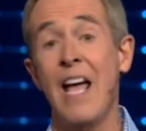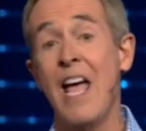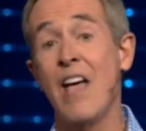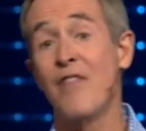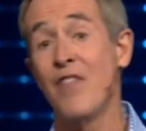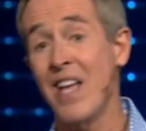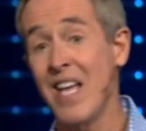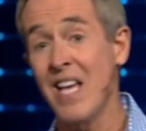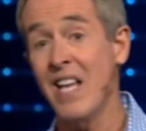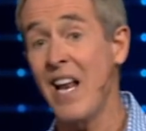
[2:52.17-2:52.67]

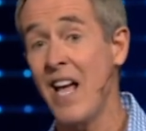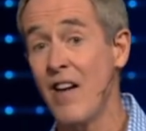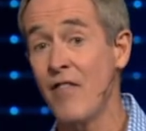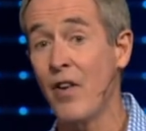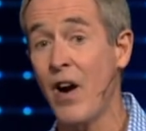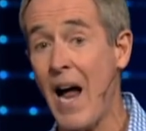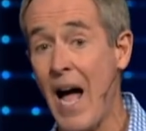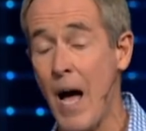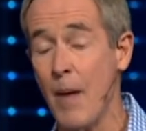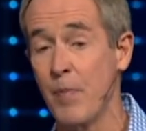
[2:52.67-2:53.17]
If it
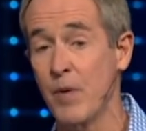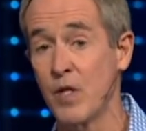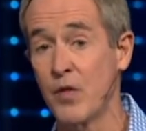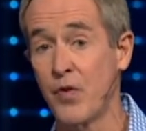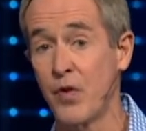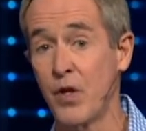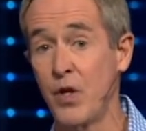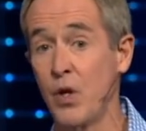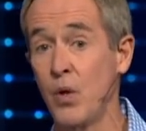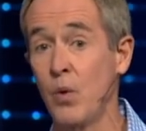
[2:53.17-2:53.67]
ever happens
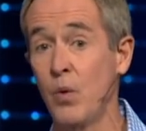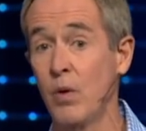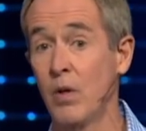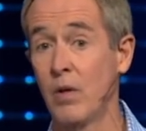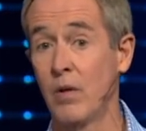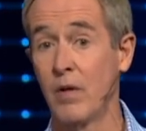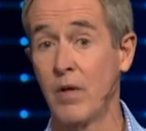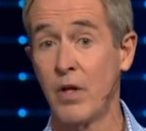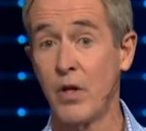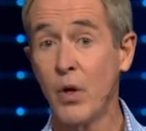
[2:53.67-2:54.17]
for you,
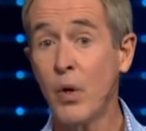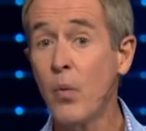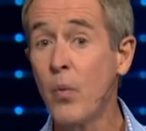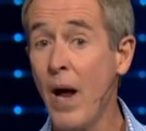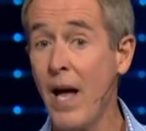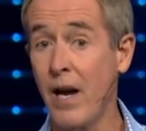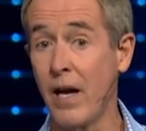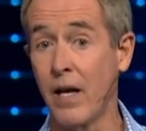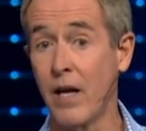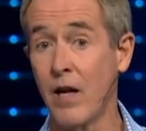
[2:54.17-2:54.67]
you're
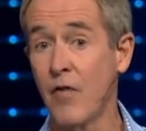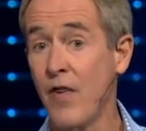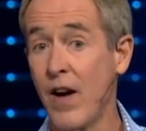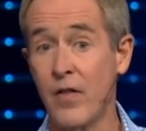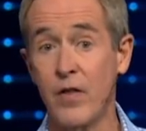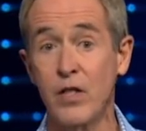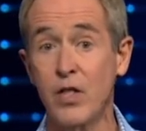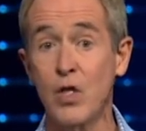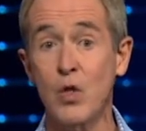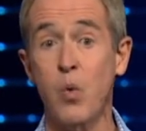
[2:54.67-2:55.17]
ready. In
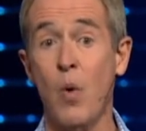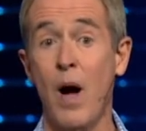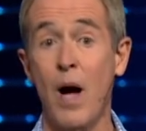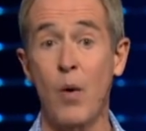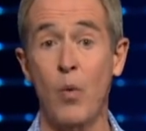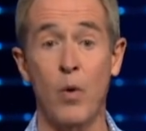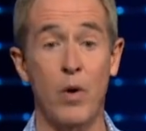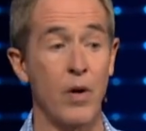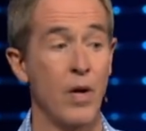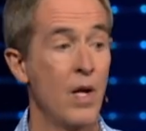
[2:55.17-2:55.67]
fact, this is why
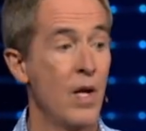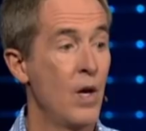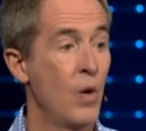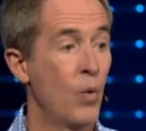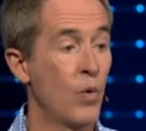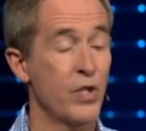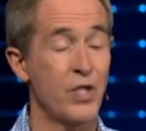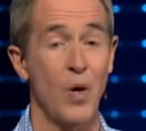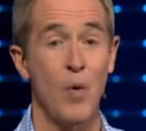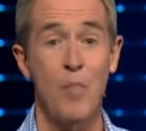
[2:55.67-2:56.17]
we're
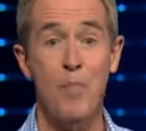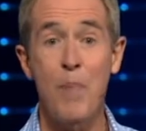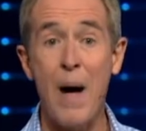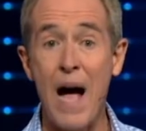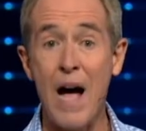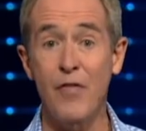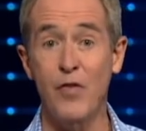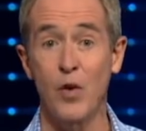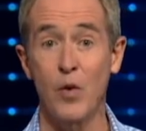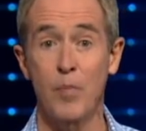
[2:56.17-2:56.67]
so
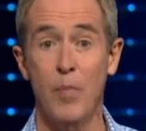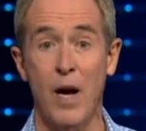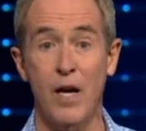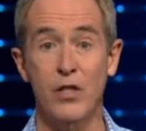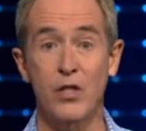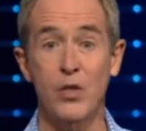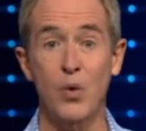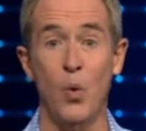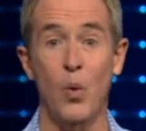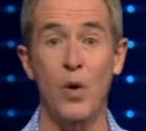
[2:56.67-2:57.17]
baffled by
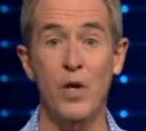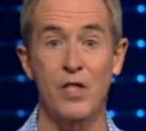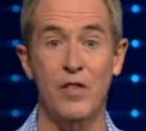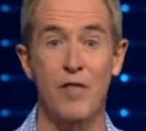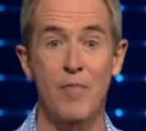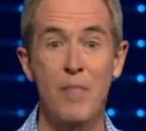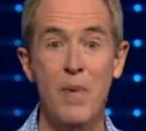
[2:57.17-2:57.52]
stories of